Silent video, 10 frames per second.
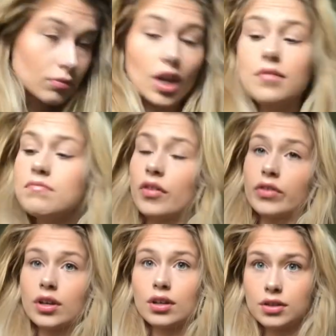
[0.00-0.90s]
Okay, I
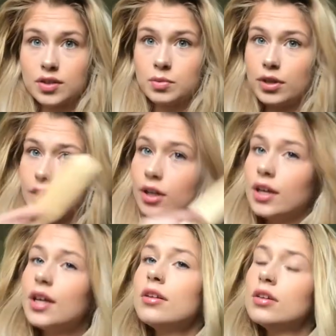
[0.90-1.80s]
feel like it looks pretty good
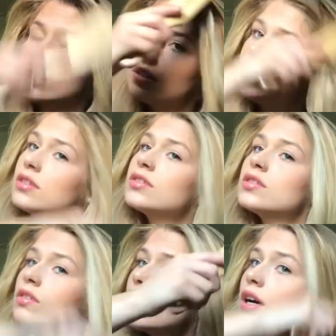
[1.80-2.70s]
again.
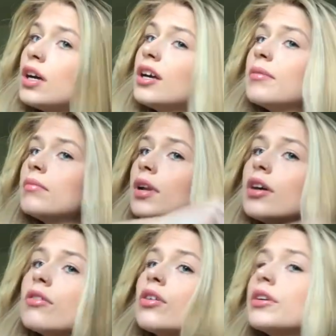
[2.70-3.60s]
So I'm
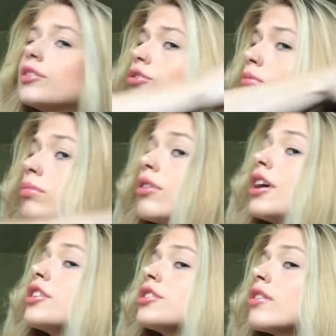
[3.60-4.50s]
now going to
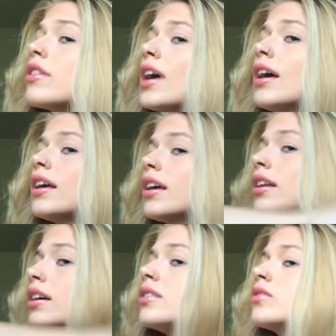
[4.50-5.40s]
brush that
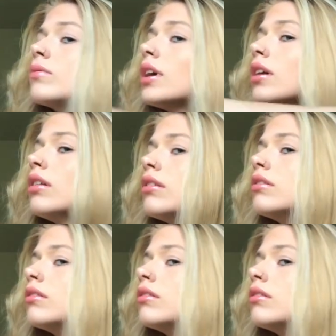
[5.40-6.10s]
in as well.